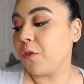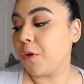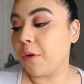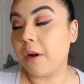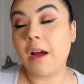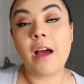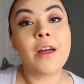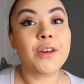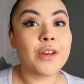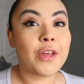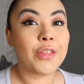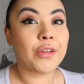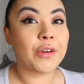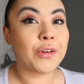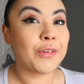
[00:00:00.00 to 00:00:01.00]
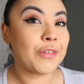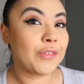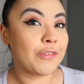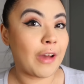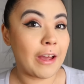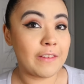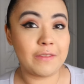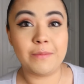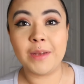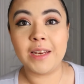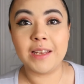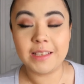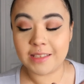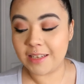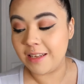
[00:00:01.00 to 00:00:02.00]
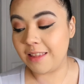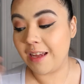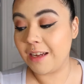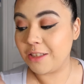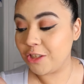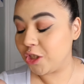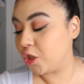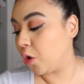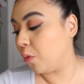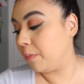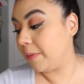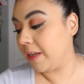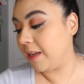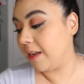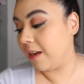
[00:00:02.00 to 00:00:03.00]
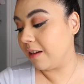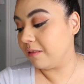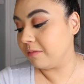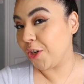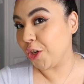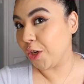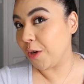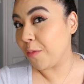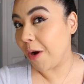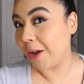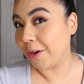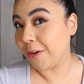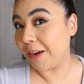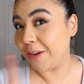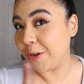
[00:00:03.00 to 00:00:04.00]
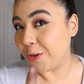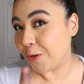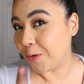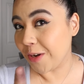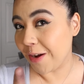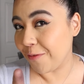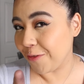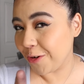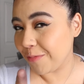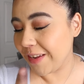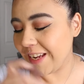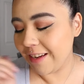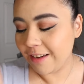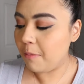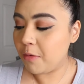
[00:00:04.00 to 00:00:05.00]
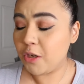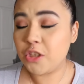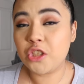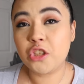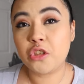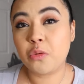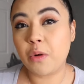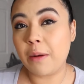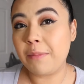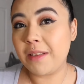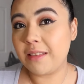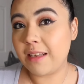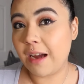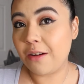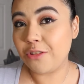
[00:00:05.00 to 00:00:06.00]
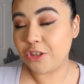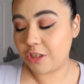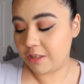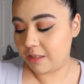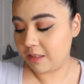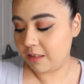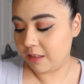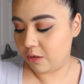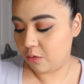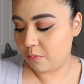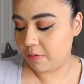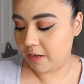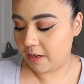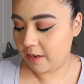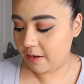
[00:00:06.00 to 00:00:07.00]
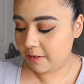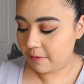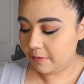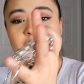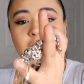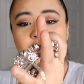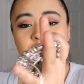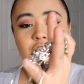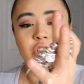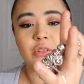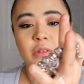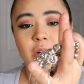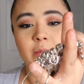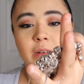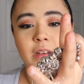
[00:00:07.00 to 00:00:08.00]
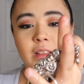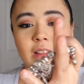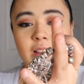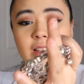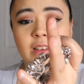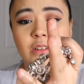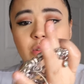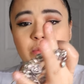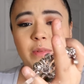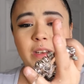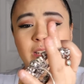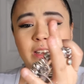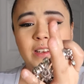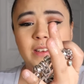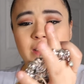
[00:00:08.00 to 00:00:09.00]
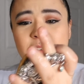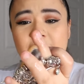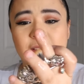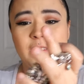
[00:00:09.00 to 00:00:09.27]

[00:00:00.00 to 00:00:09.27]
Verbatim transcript: for another five minutes in that soapy, dirty water. I know, don't come for me. I'm gonna scrub it down just a little bit. Gonna scrub it a little bit.